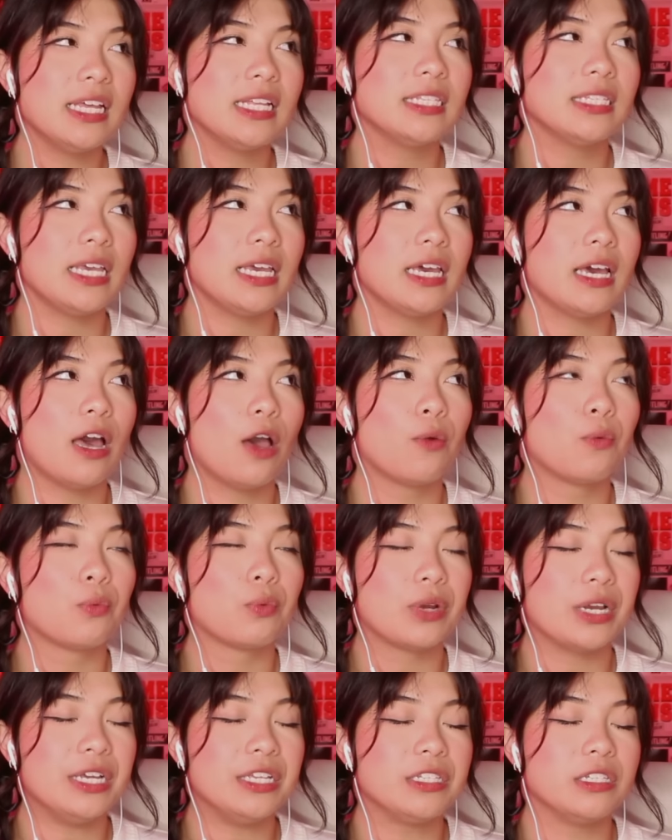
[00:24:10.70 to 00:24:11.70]
that's like a
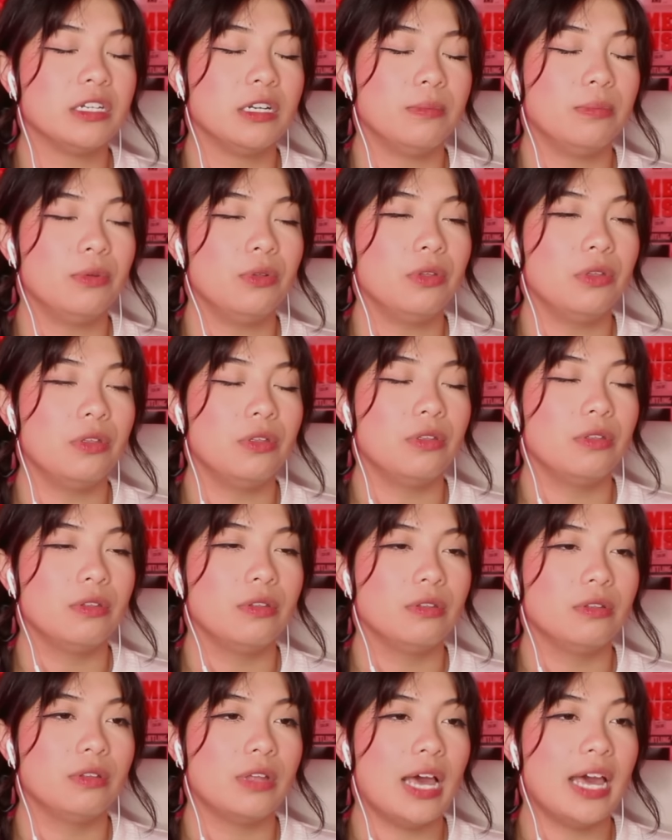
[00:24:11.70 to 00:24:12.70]
reasonable
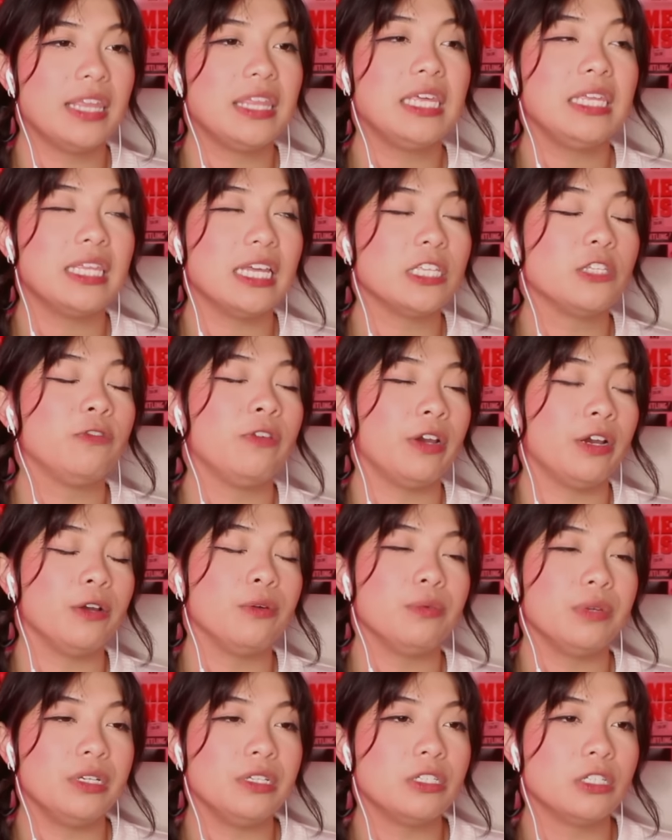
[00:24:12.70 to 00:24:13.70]
I think that's
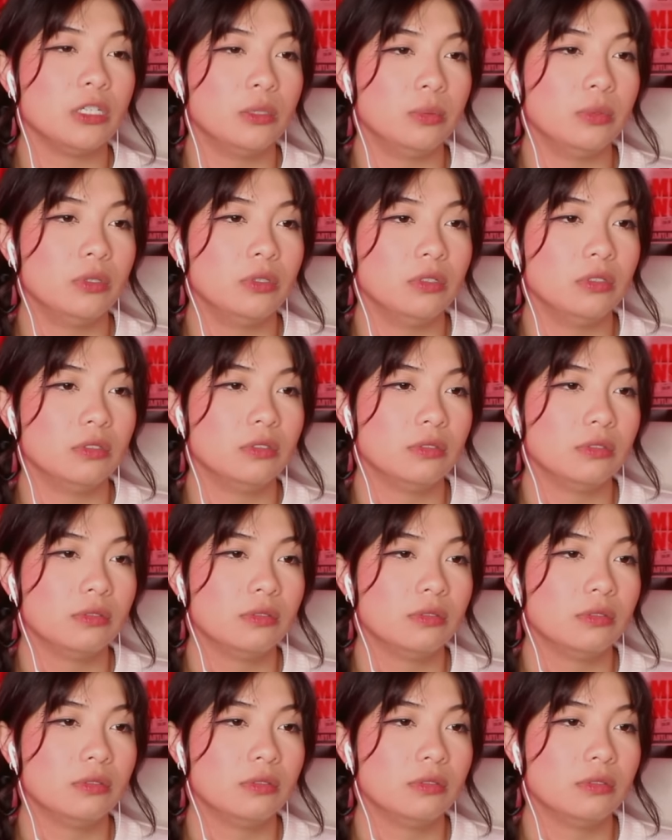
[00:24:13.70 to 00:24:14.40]
very reasonable.